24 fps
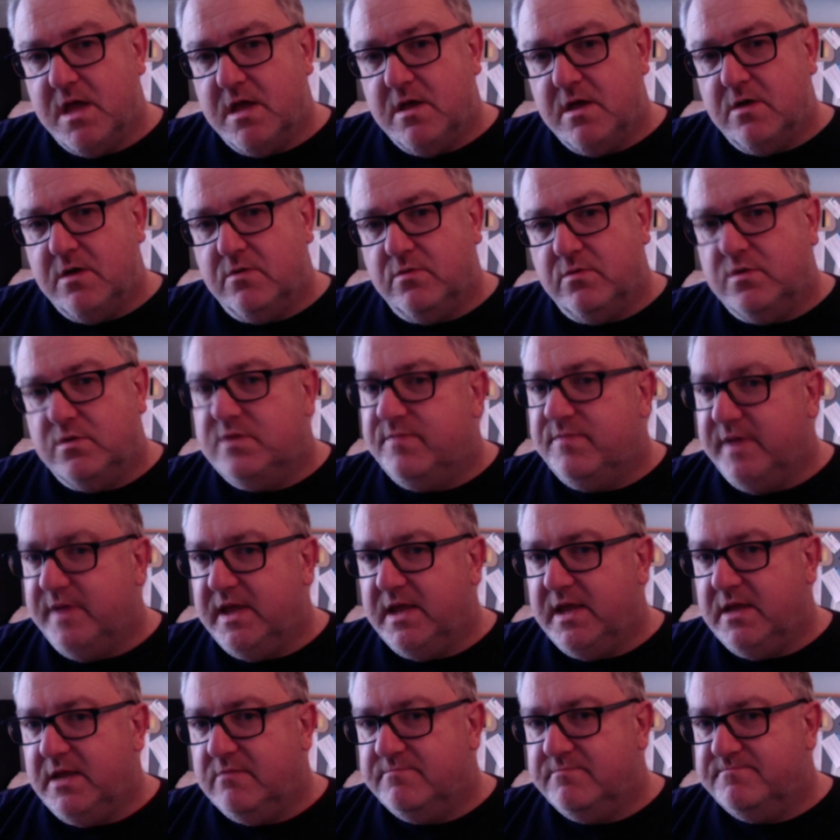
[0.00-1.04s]
would
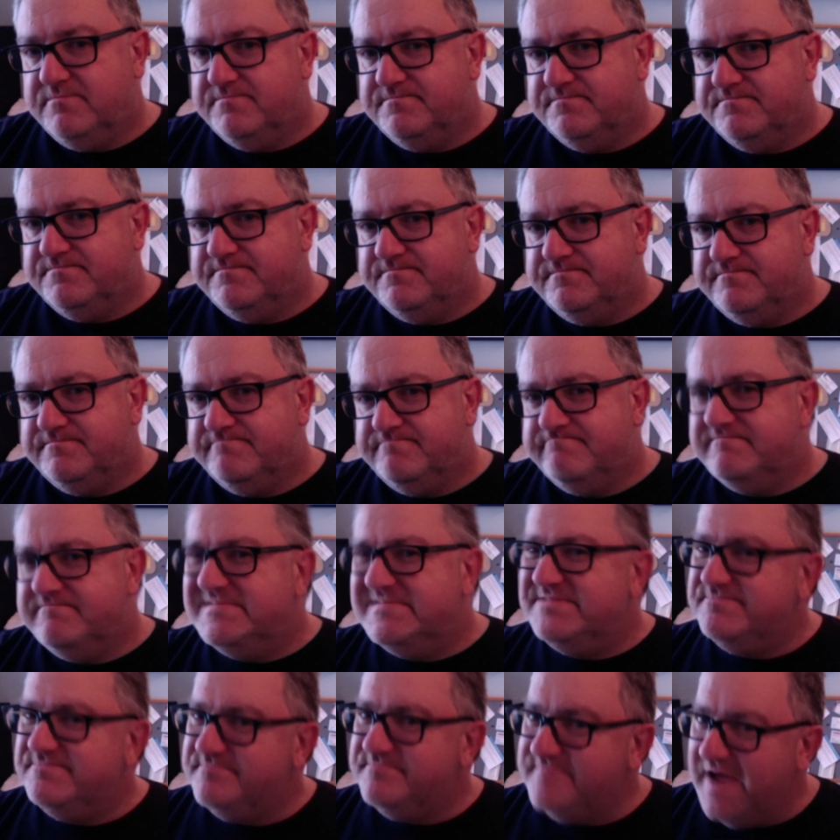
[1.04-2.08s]
be
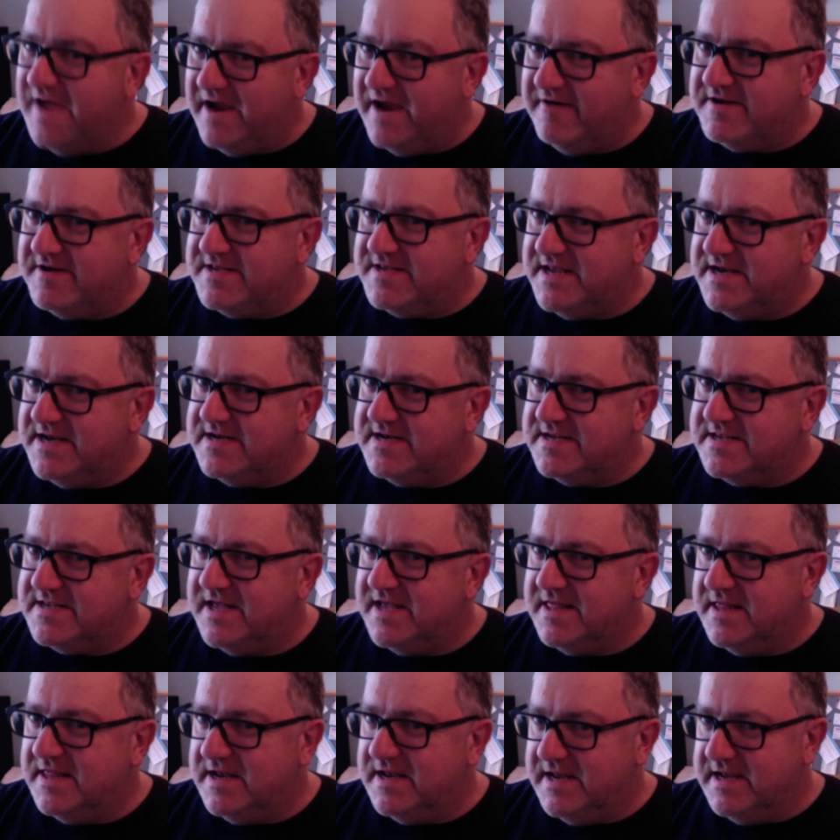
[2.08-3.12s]
embarrassing to say
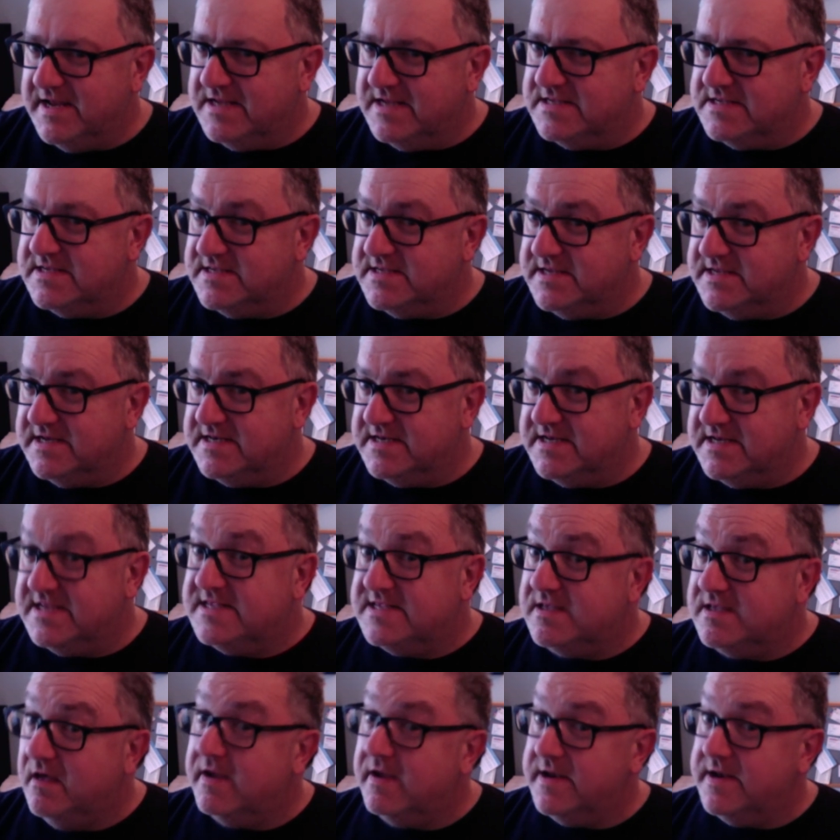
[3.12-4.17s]
the least, as it
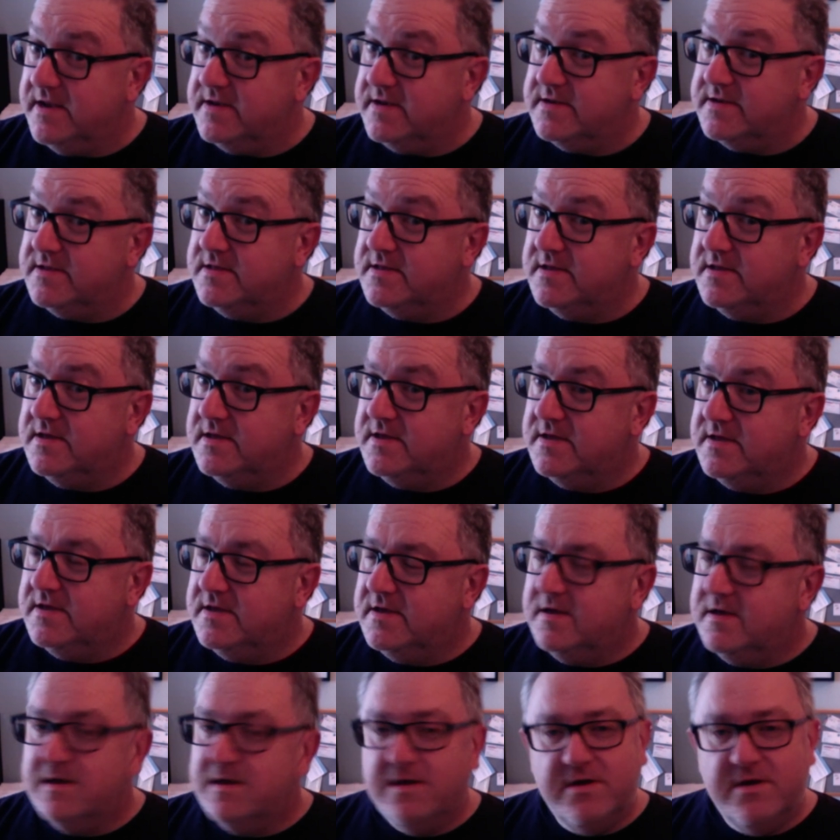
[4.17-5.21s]
decided
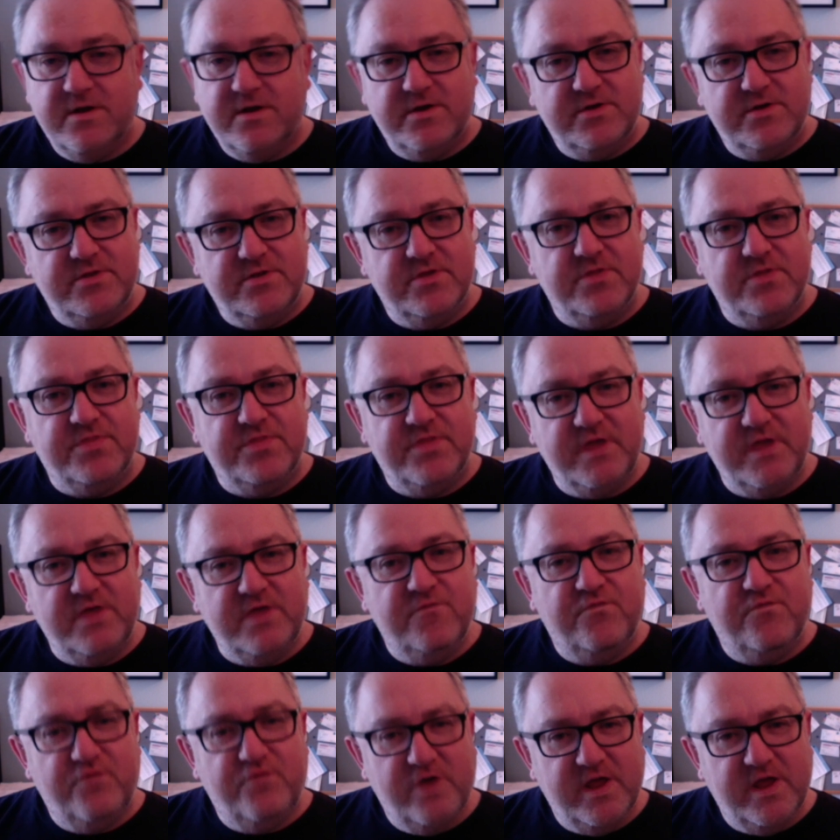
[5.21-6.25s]
that the
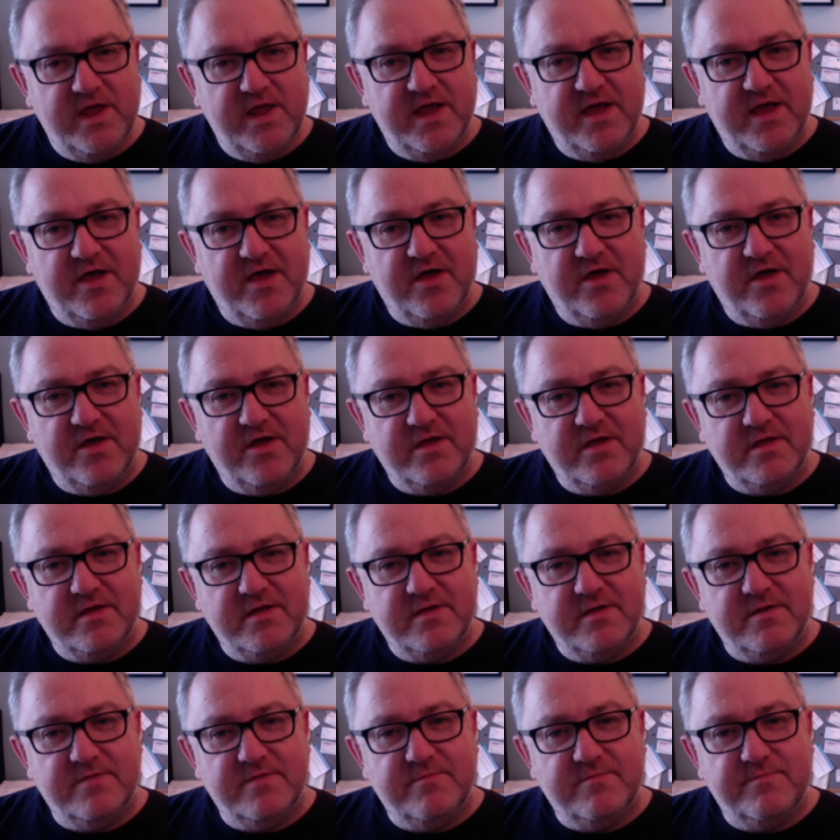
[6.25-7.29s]
rear
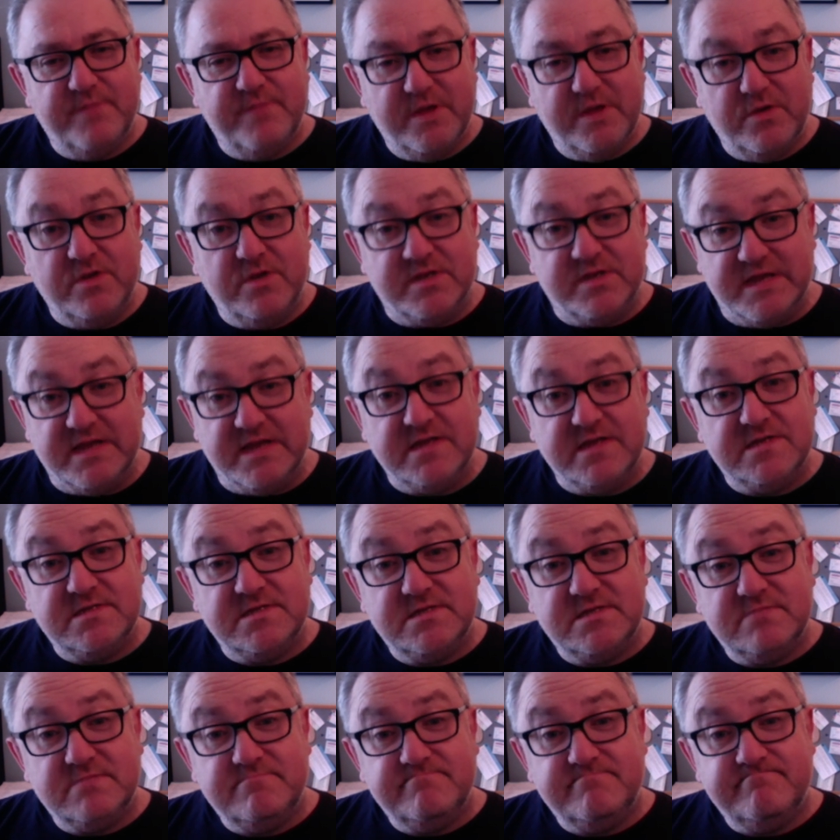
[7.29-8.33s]
buildings
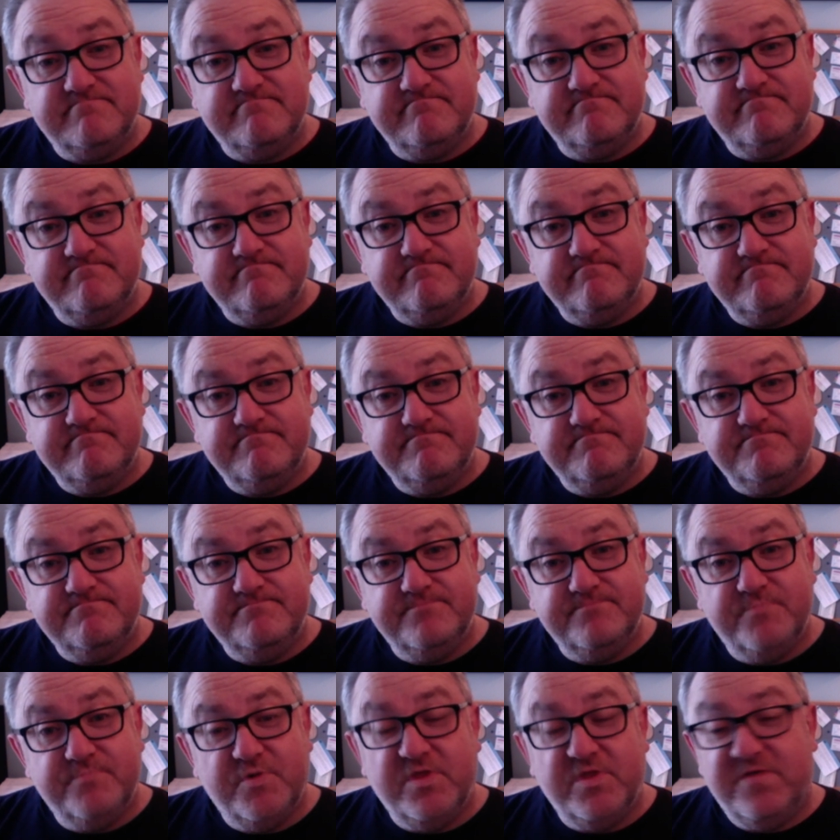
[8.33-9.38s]

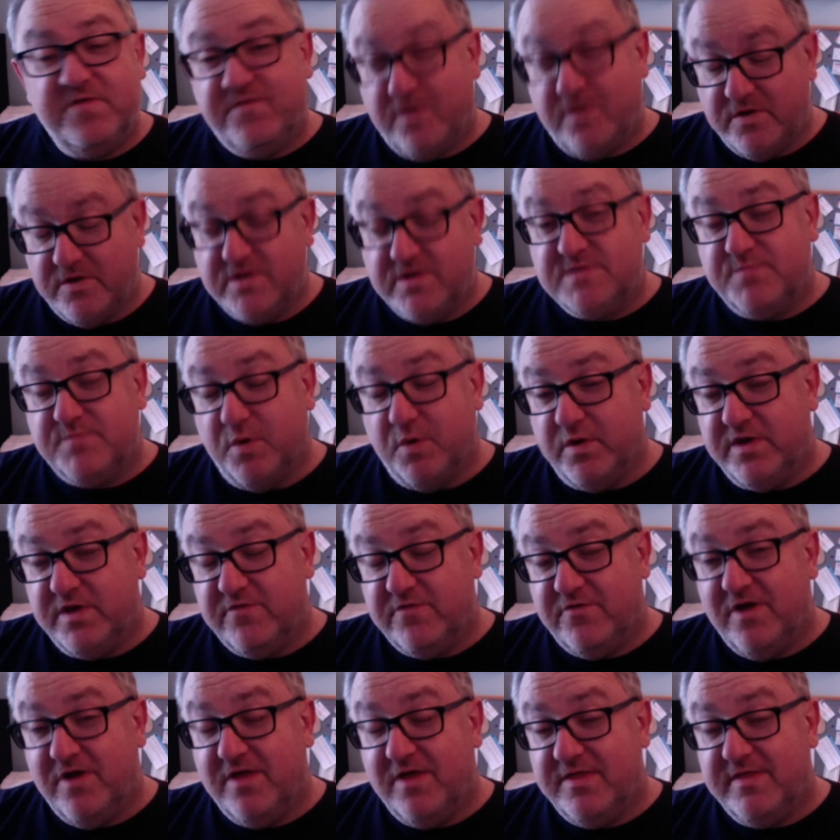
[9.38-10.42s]
were the focus point
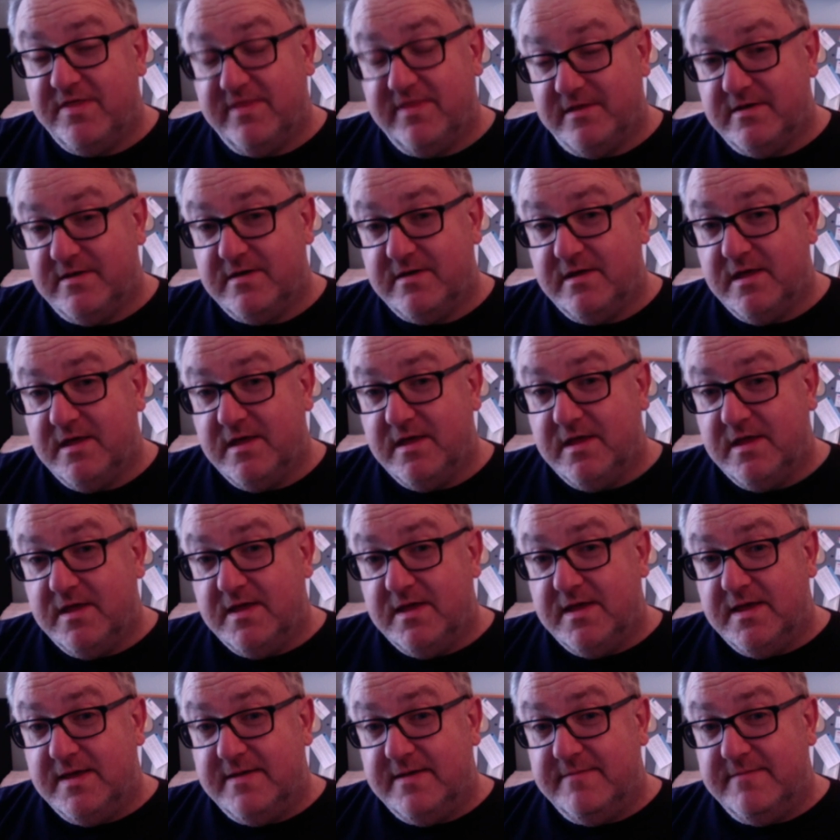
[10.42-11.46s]
rather than
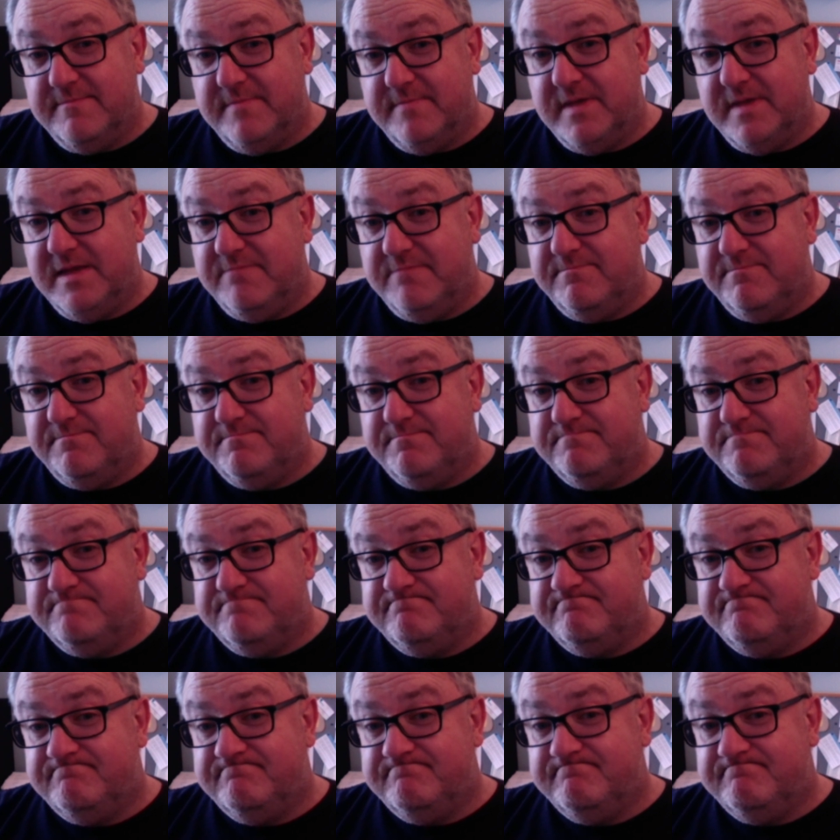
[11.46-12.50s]
my
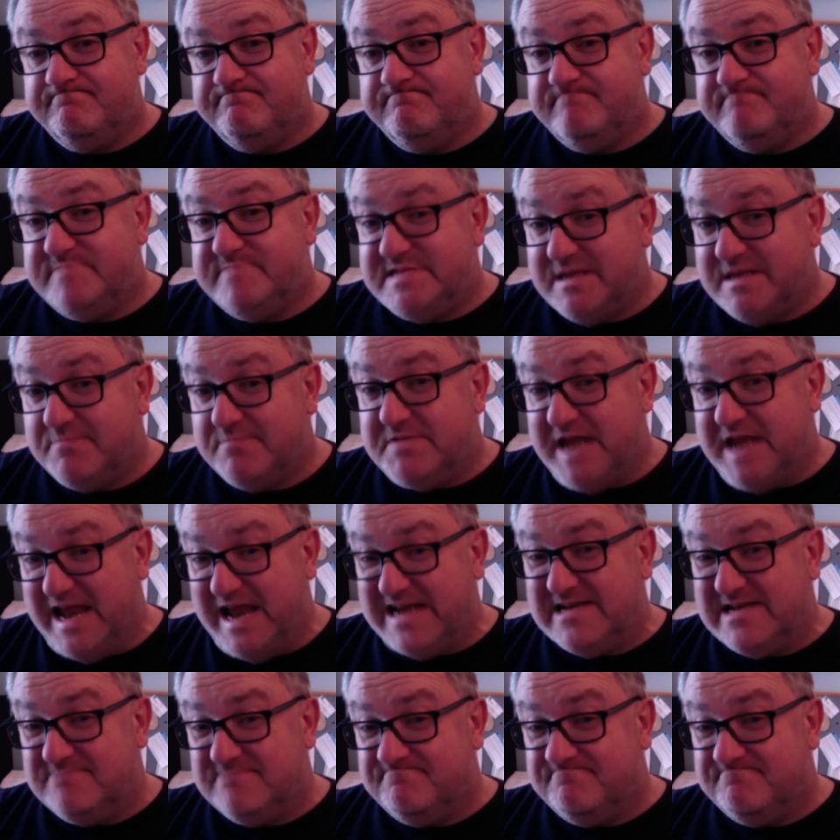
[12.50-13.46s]
subject.